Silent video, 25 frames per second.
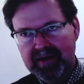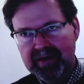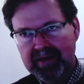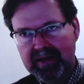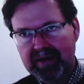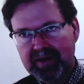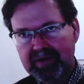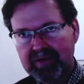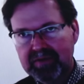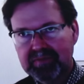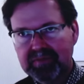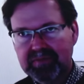
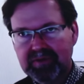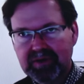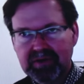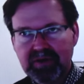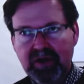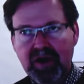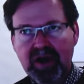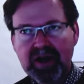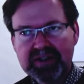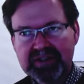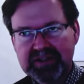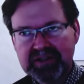Now, the
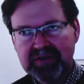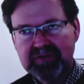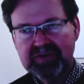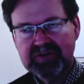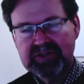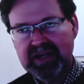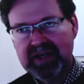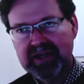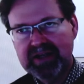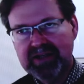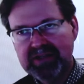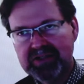laws have
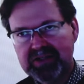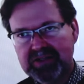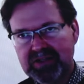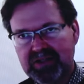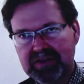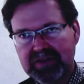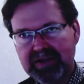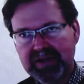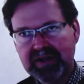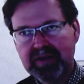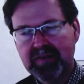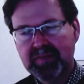changed a
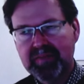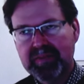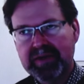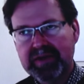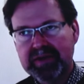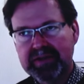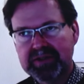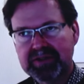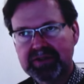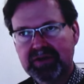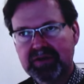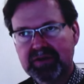little
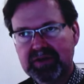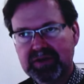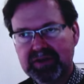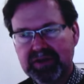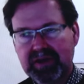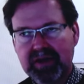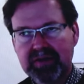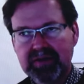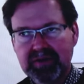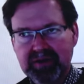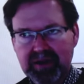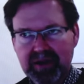bit so that
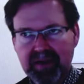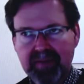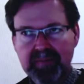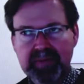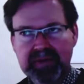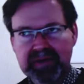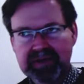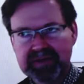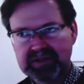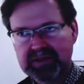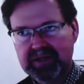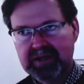the other
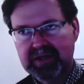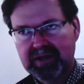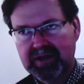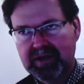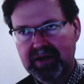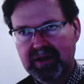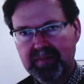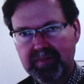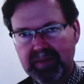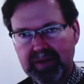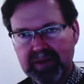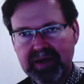companies can
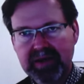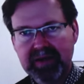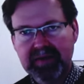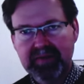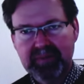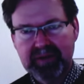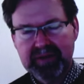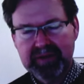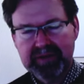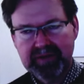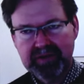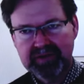come
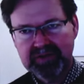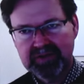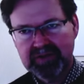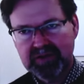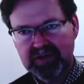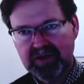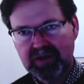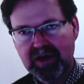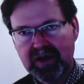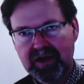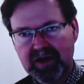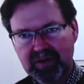in, but there's a
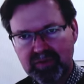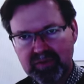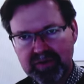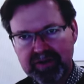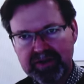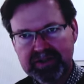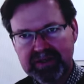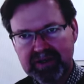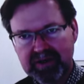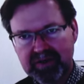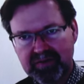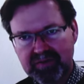lot of
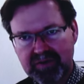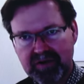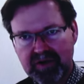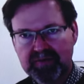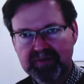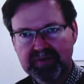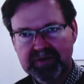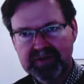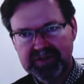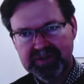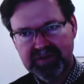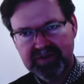risk
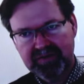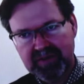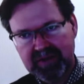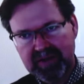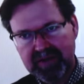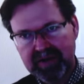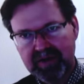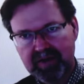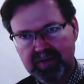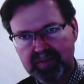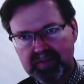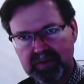involved because if they
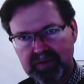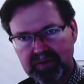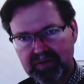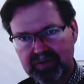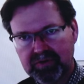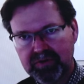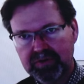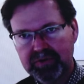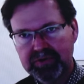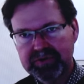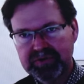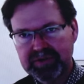end up
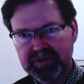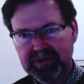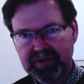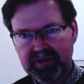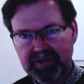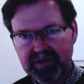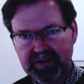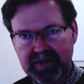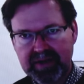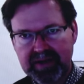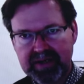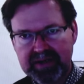losing
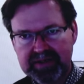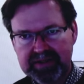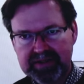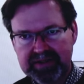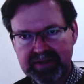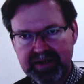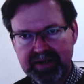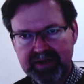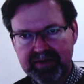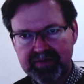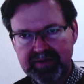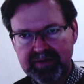their case,
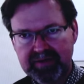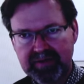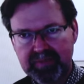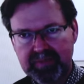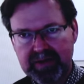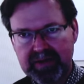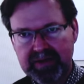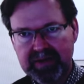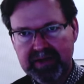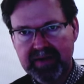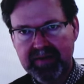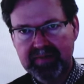they have to
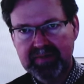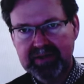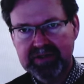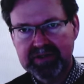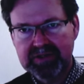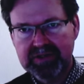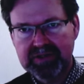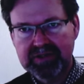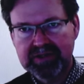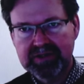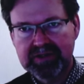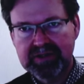pay
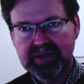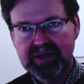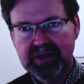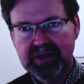damages.